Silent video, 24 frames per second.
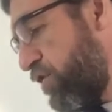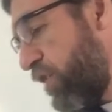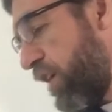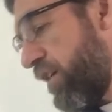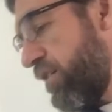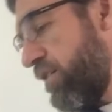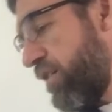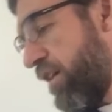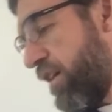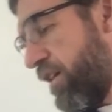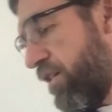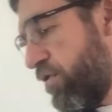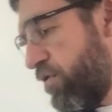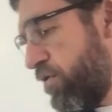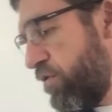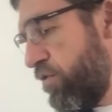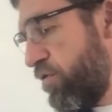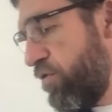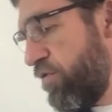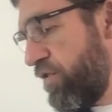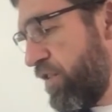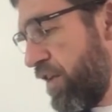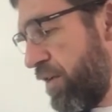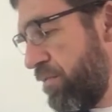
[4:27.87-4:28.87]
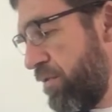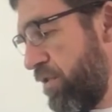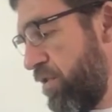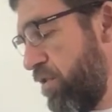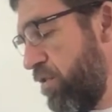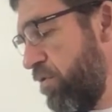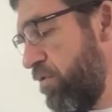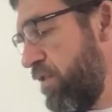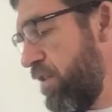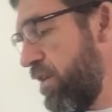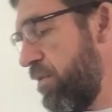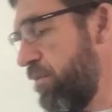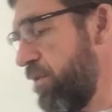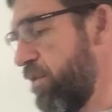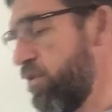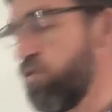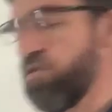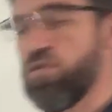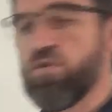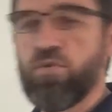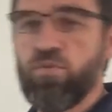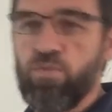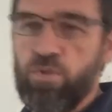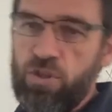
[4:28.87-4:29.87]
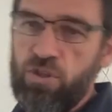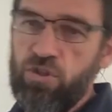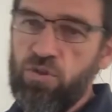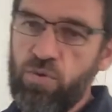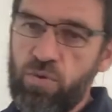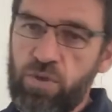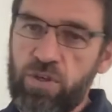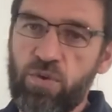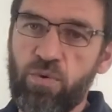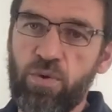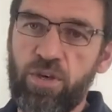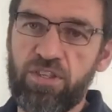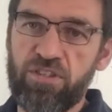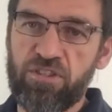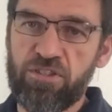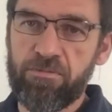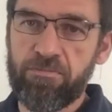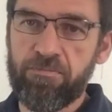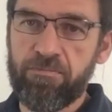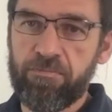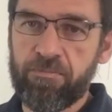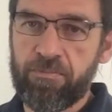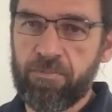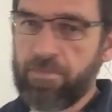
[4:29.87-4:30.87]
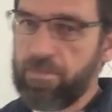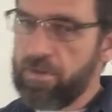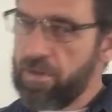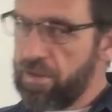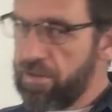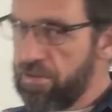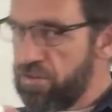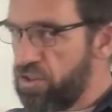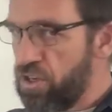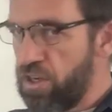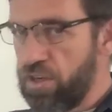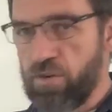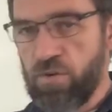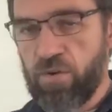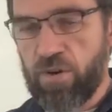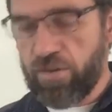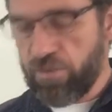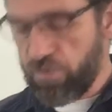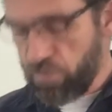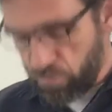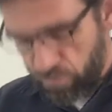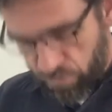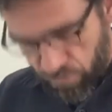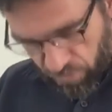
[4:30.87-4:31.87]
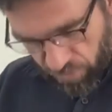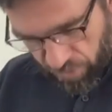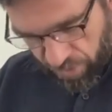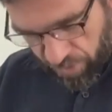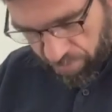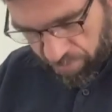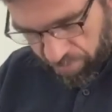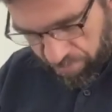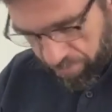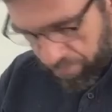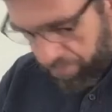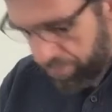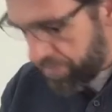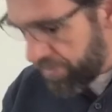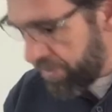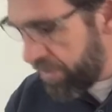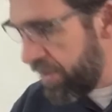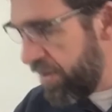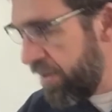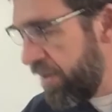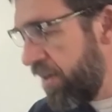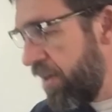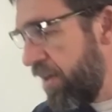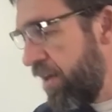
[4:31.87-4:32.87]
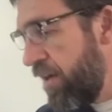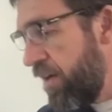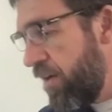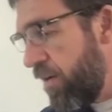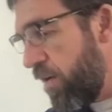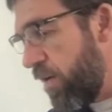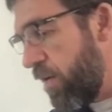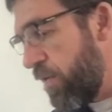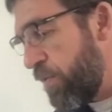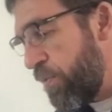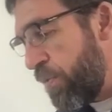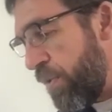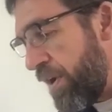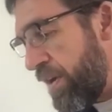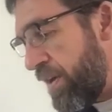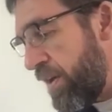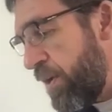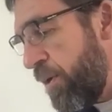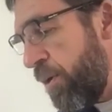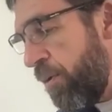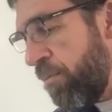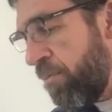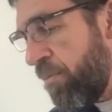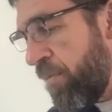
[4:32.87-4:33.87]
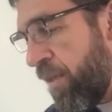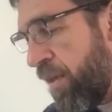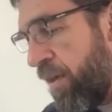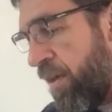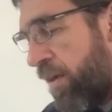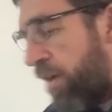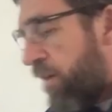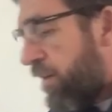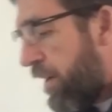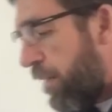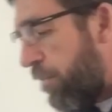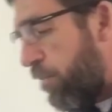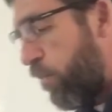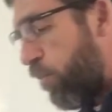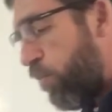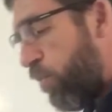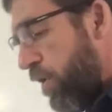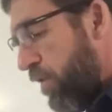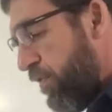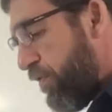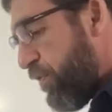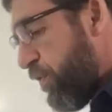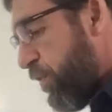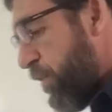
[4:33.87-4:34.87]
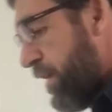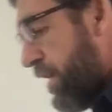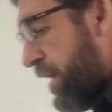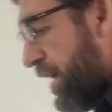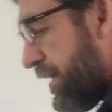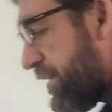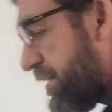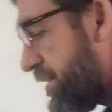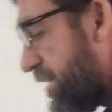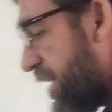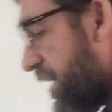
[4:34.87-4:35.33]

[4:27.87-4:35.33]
check the answers to substitute them into the original equation. Okay, check your answer when you're done. Are you ready to go? Number 1, 3x